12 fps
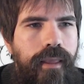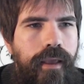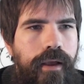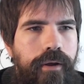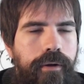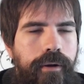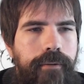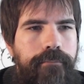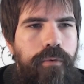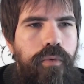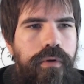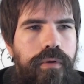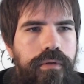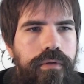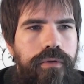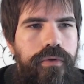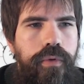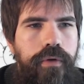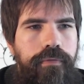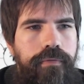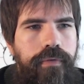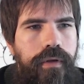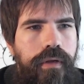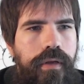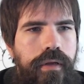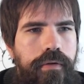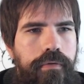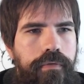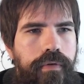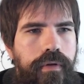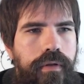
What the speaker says: All right, 1 to 25.